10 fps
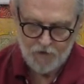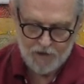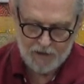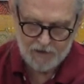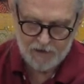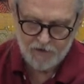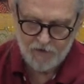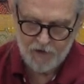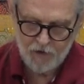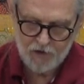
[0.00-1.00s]
deities
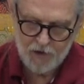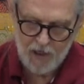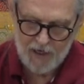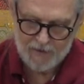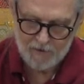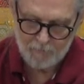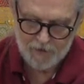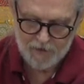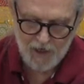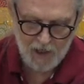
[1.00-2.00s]
of the ocean like
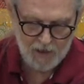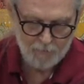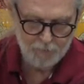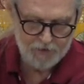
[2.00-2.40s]
mandala,